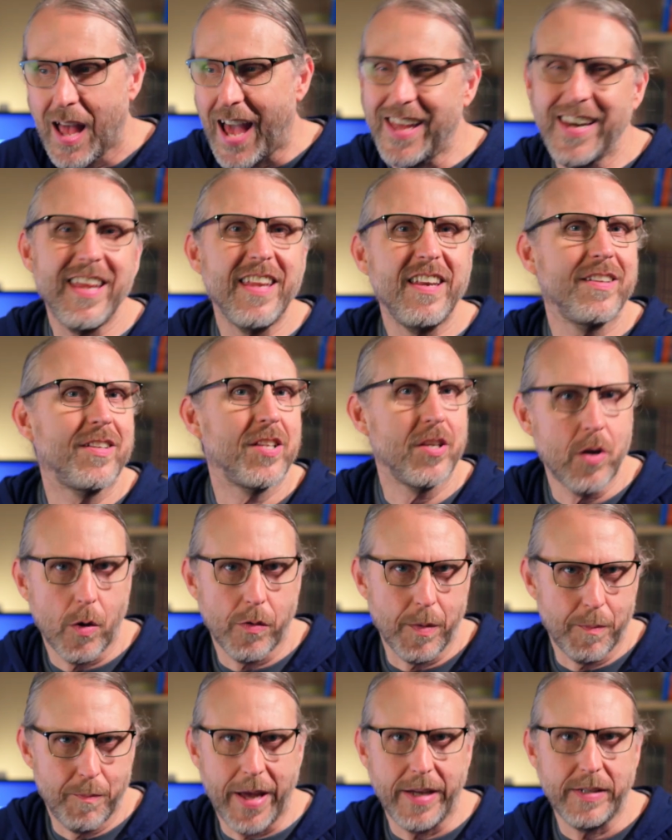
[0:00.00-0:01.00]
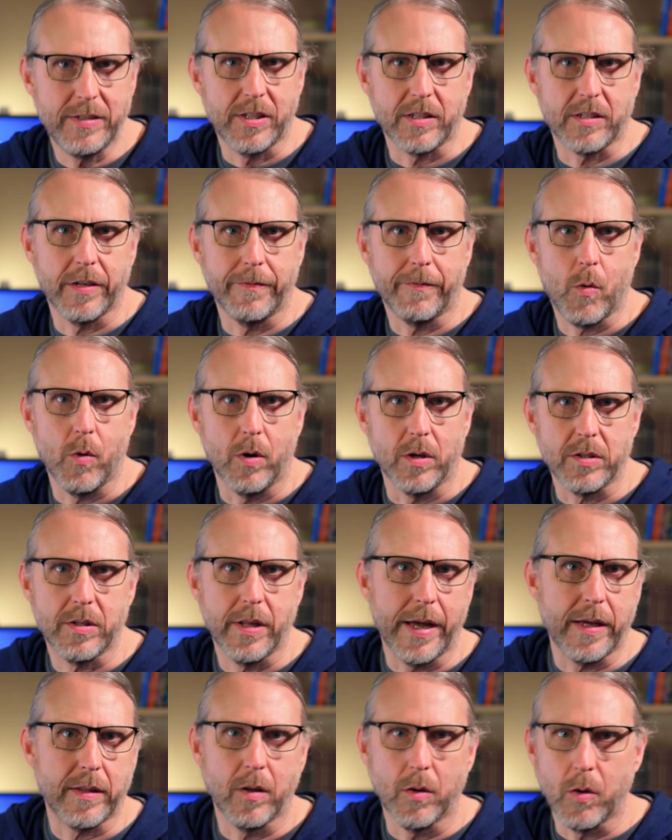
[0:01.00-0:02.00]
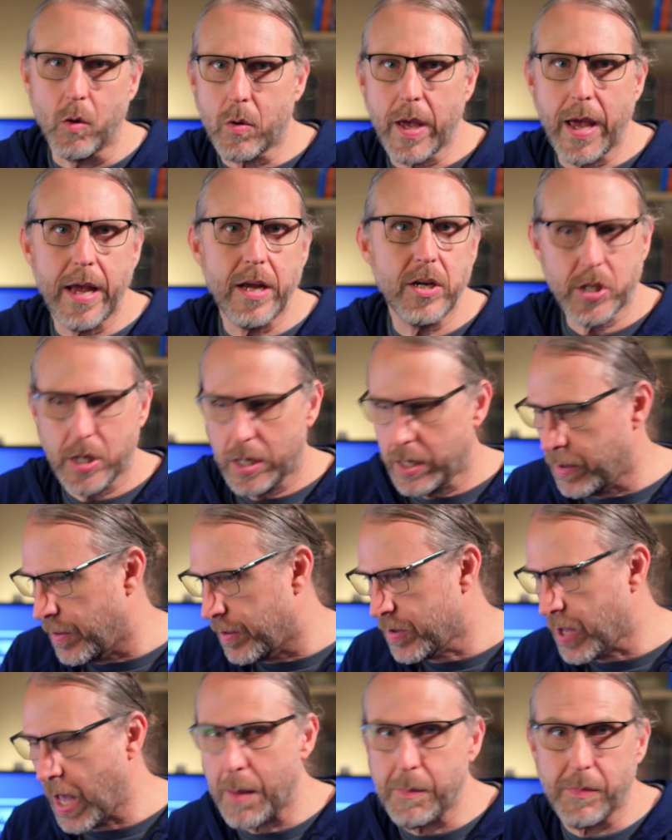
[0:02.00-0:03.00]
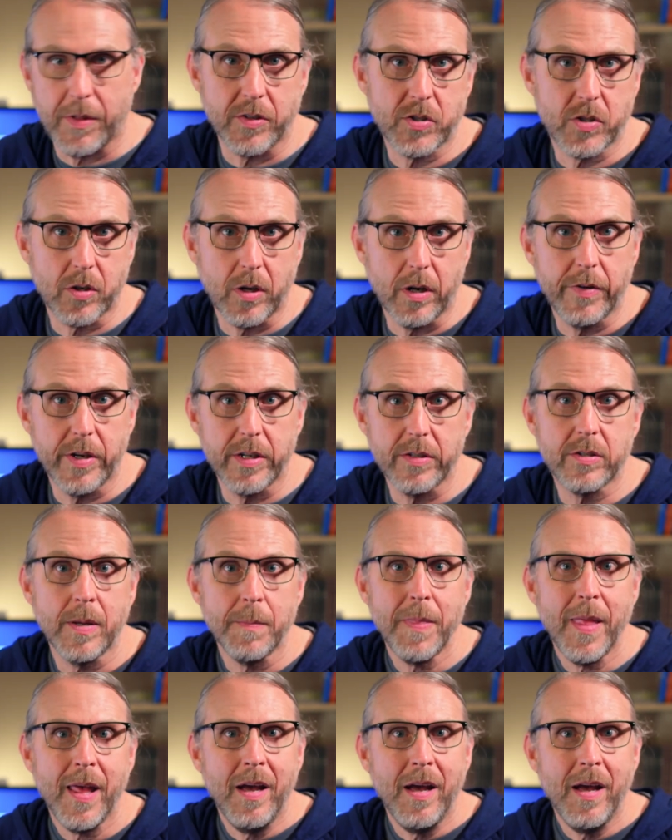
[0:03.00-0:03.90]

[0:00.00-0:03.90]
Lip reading: I needed to know the basics, of course, like the location and the time of the service.